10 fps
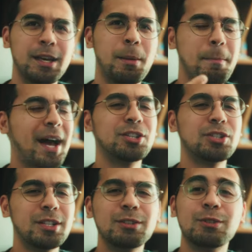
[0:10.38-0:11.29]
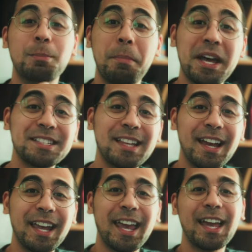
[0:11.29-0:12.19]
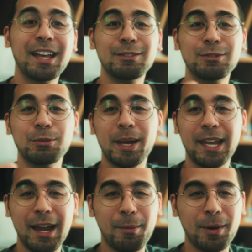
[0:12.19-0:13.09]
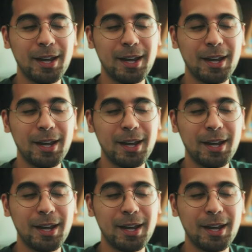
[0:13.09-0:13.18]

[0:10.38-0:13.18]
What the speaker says: matched it to the best I can to my camera.